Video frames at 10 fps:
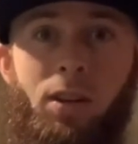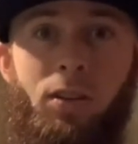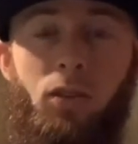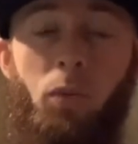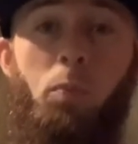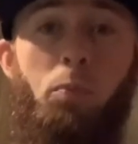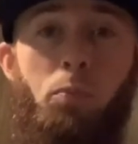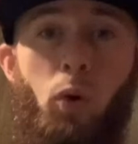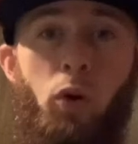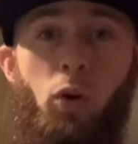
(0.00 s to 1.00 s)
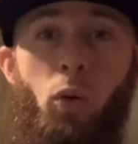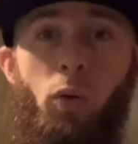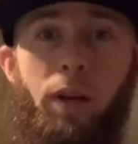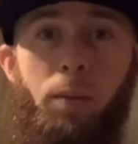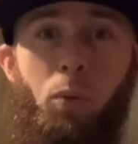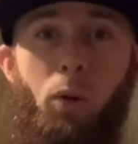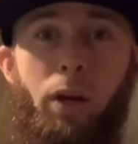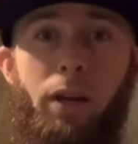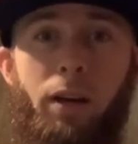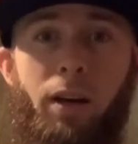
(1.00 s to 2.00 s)
So pretty cool. He
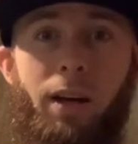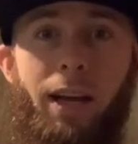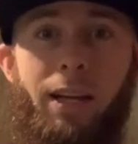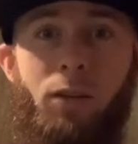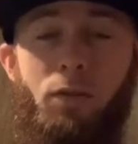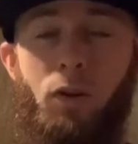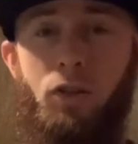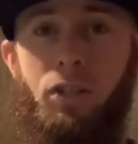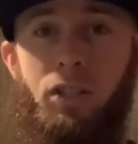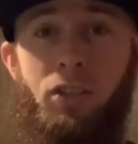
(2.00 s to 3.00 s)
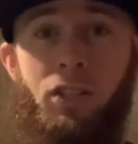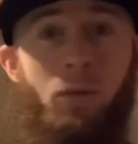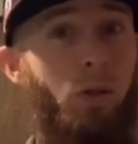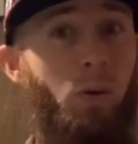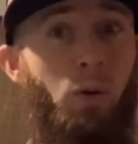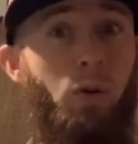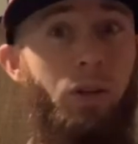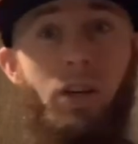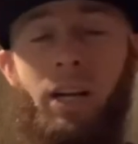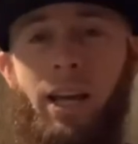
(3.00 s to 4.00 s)
played at University of Tennessee when they were really
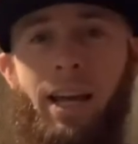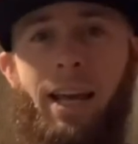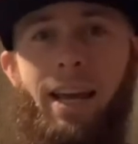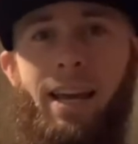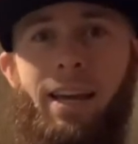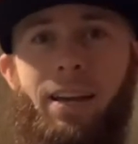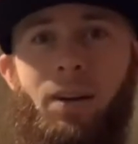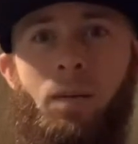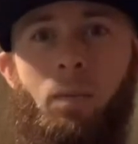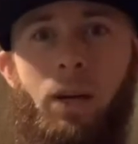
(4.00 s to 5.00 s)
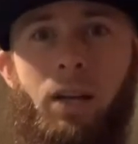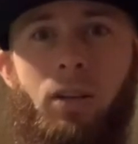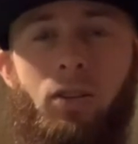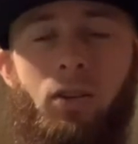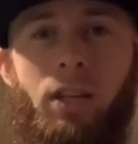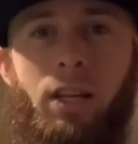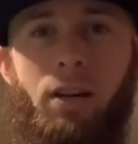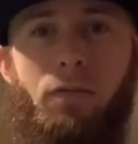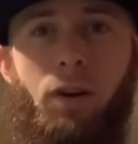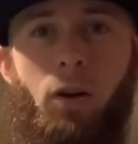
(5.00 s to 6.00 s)
good and made it to the
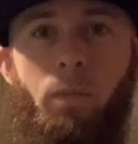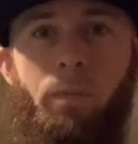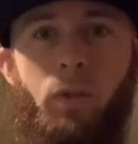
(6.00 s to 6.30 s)
NFL.